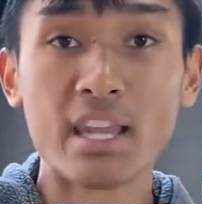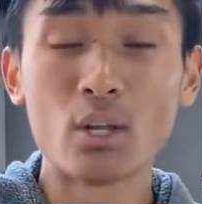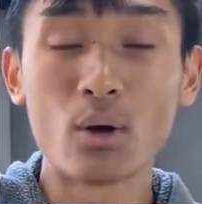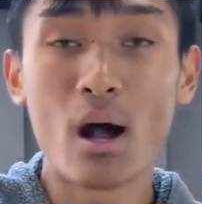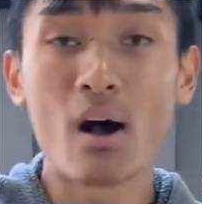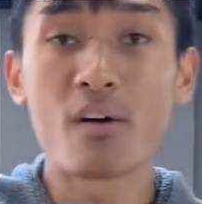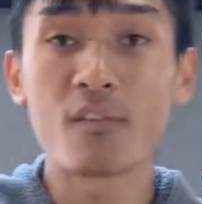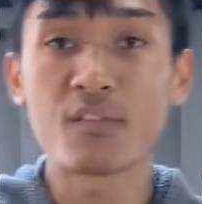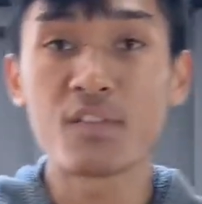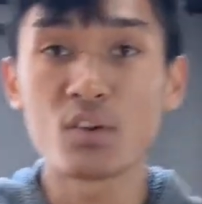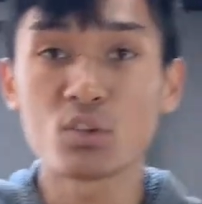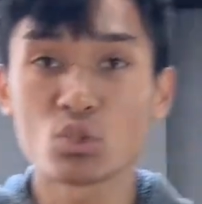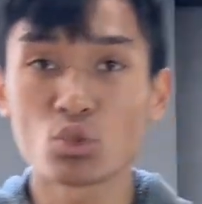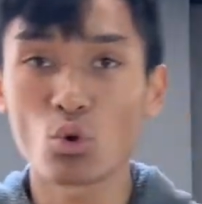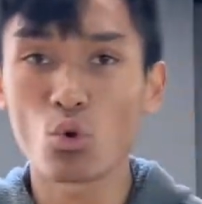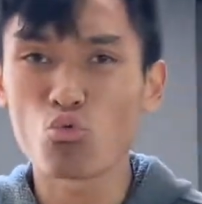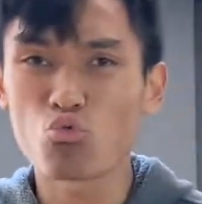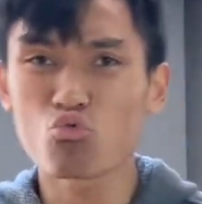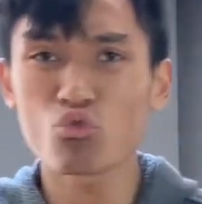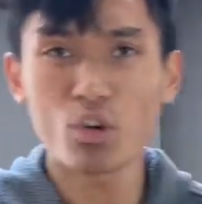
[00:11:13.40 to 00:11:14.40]
how it feels to
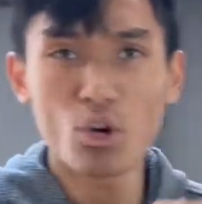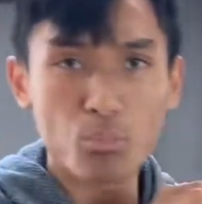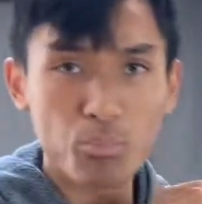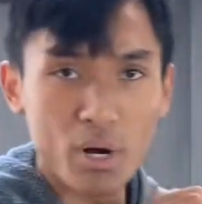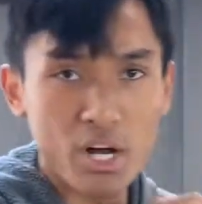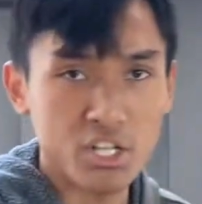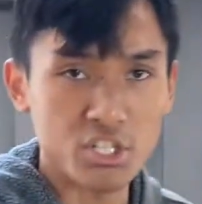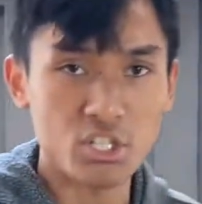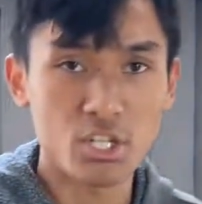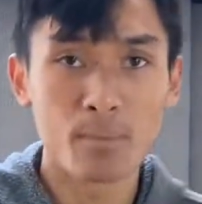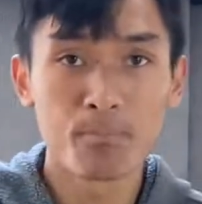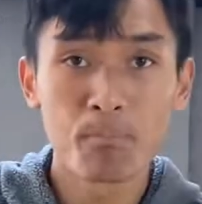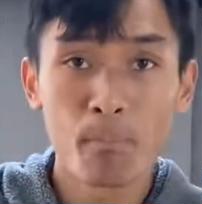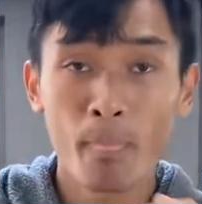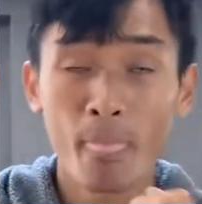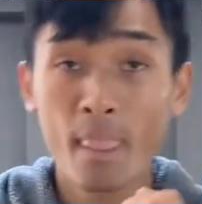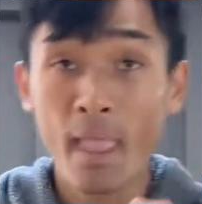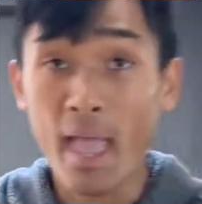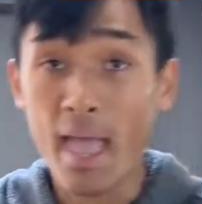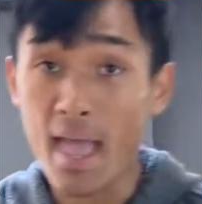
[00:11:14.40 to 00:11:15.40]
throw a real punch.
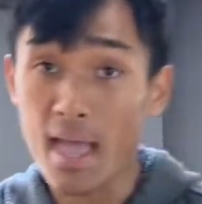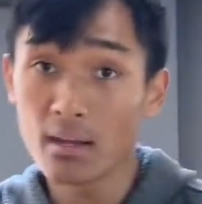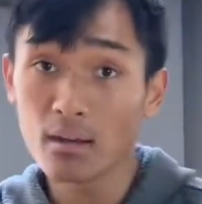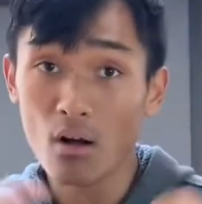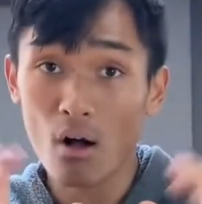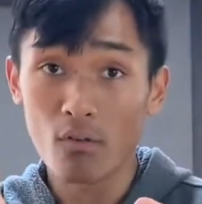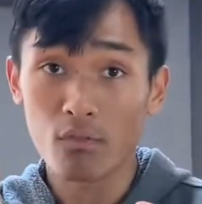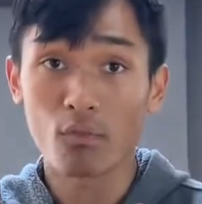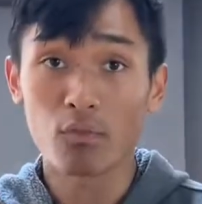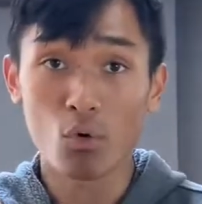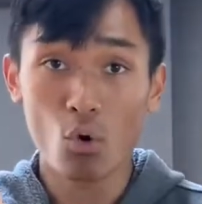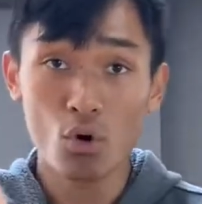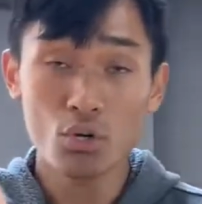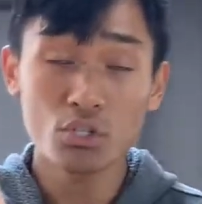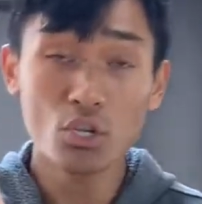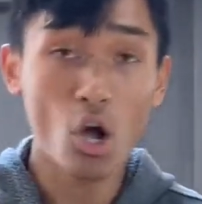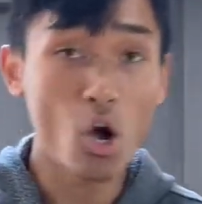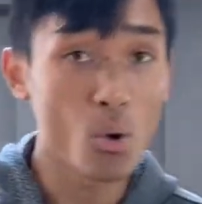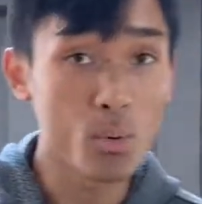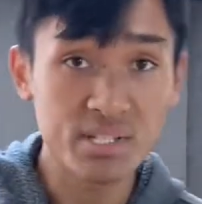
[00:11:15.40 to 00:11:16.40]
And of course,
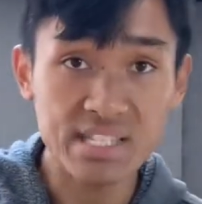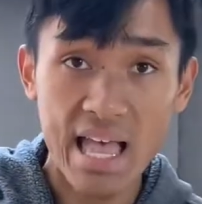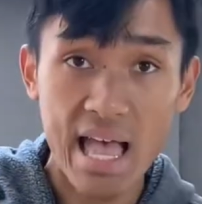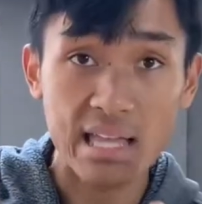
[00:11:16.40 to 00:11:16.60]
always add